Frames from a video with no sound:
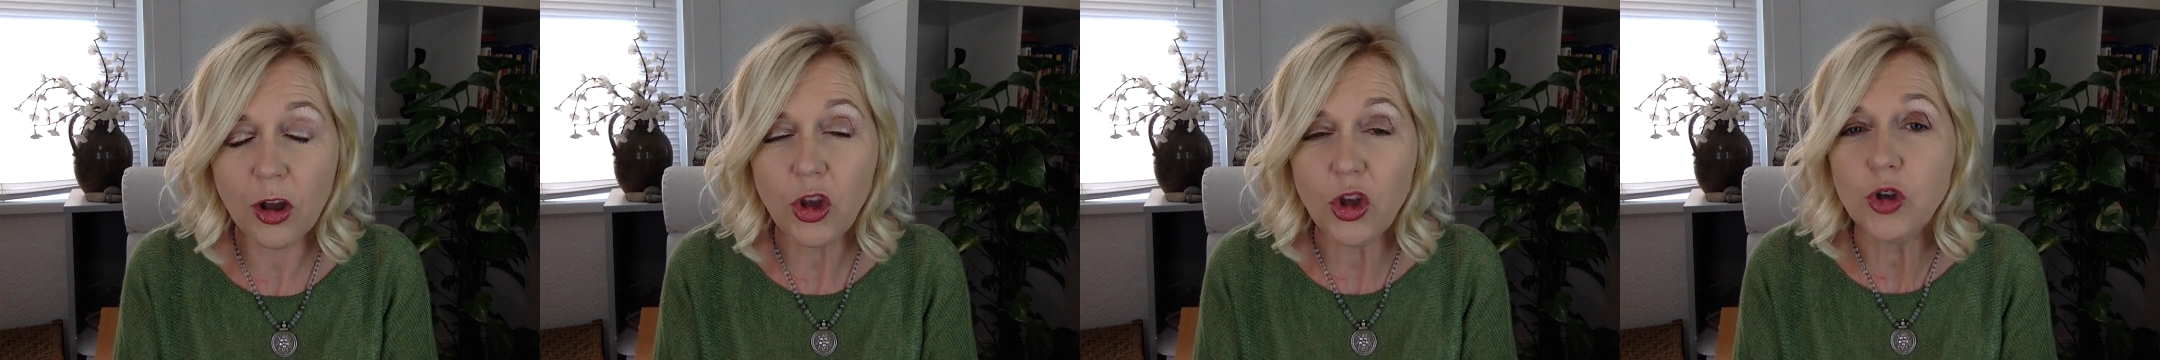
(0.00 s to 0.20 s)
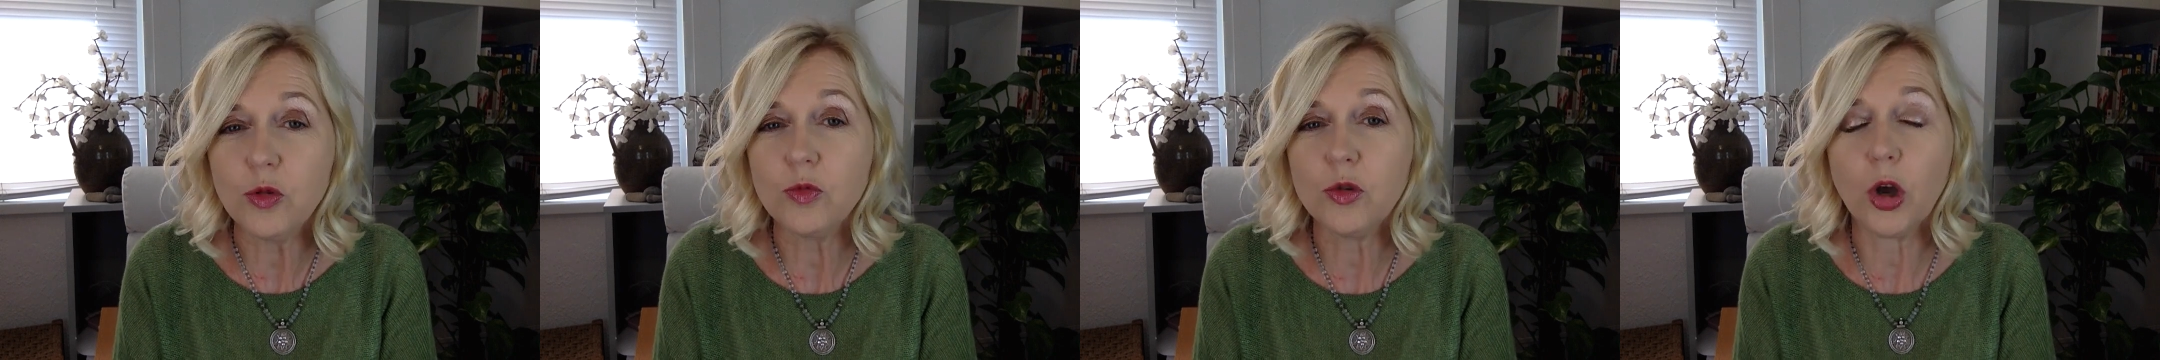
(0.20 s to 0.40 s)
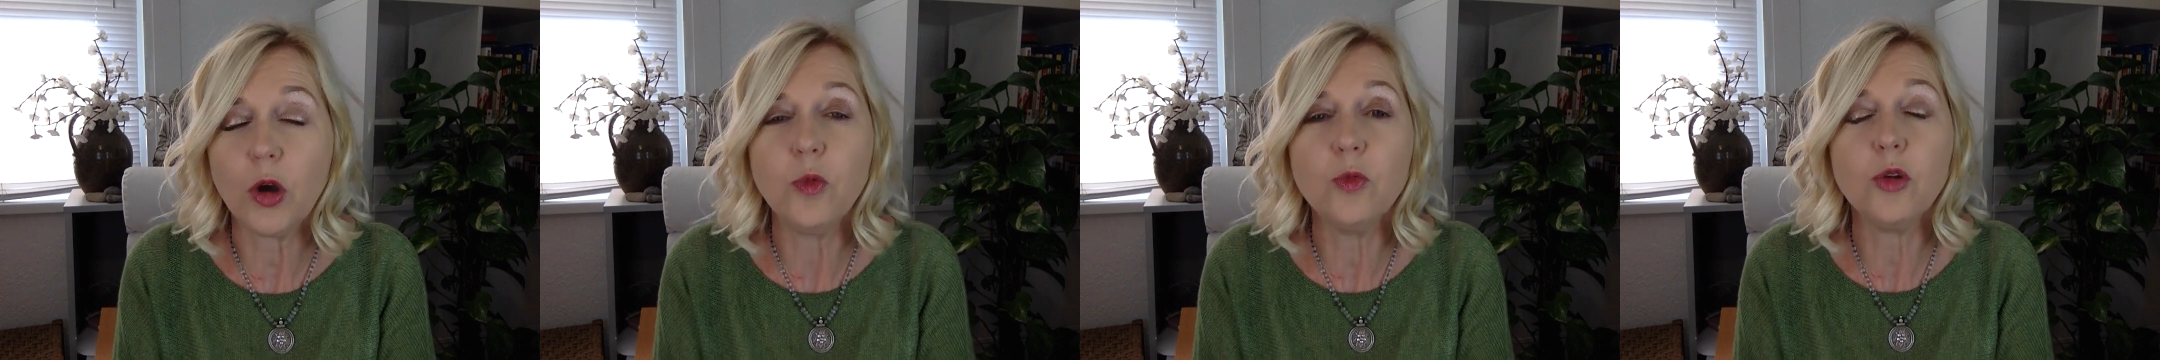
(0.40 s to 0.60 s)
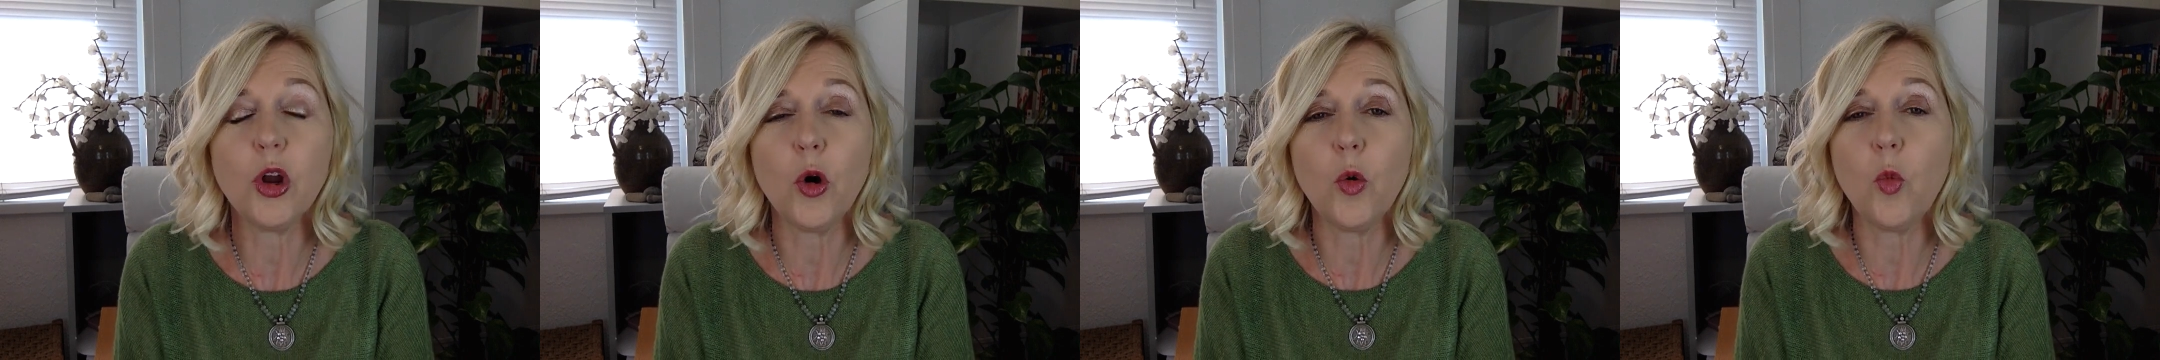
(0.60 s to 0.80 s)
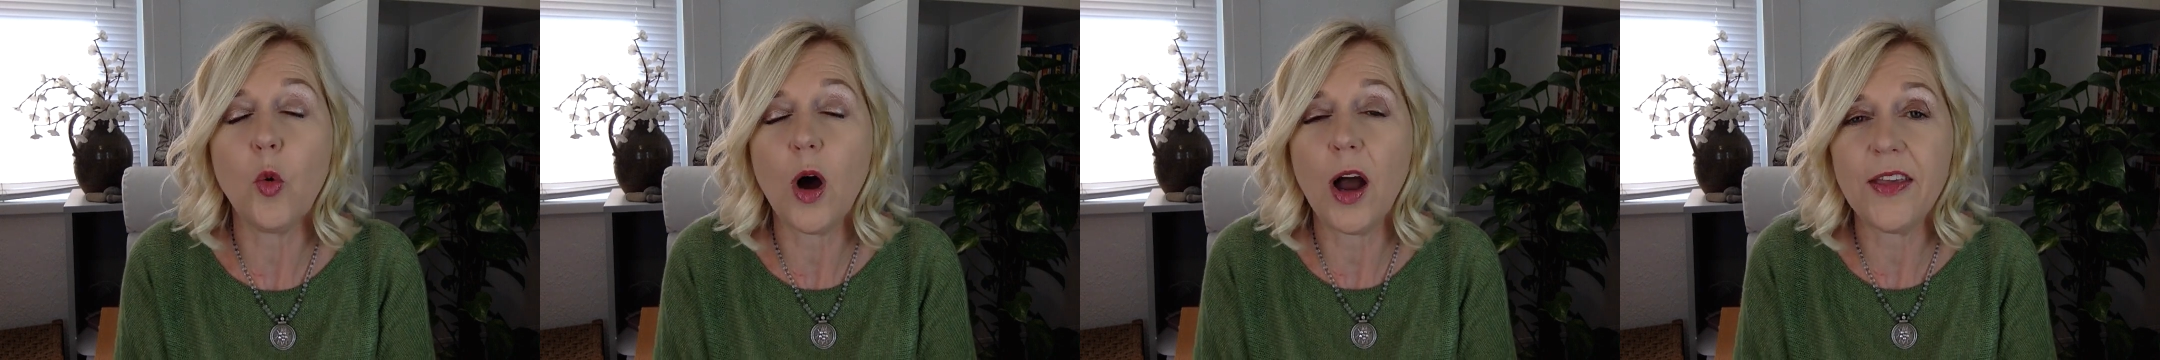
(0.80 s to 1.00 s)
you don't
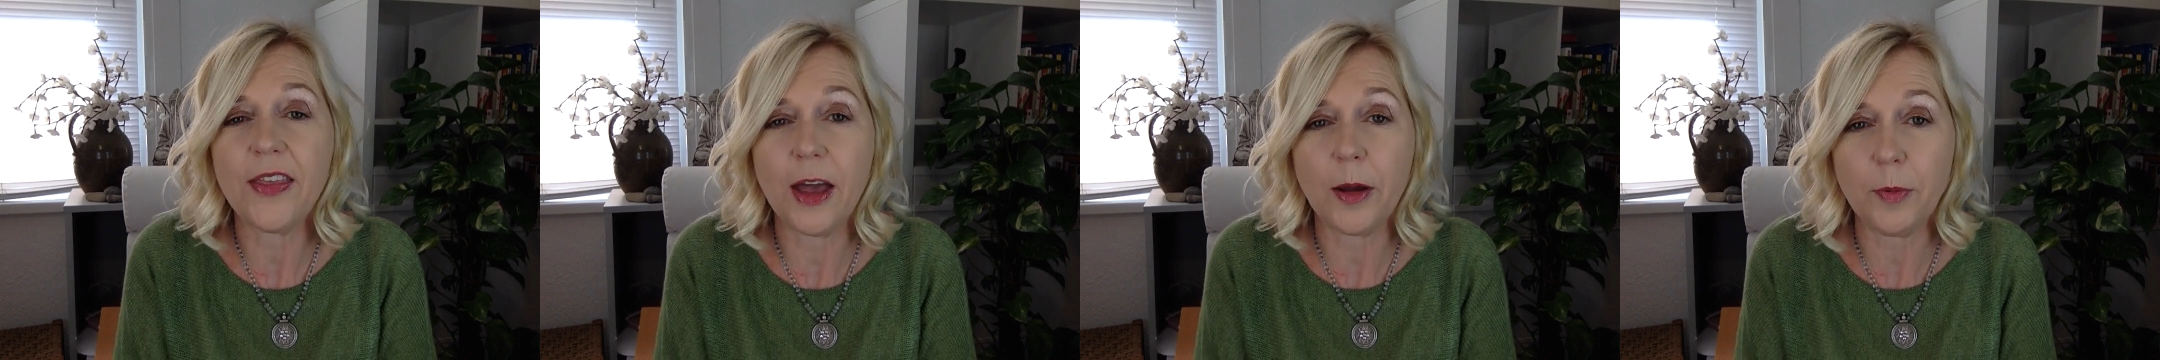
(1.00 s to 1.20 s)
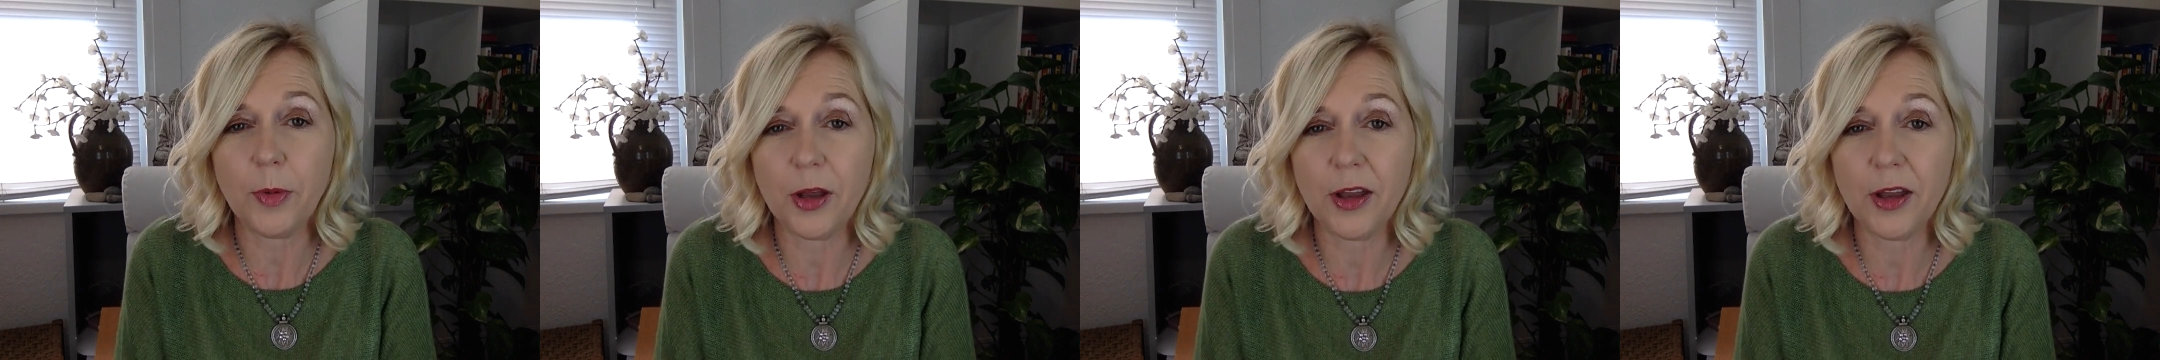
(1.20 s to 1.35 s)
know why that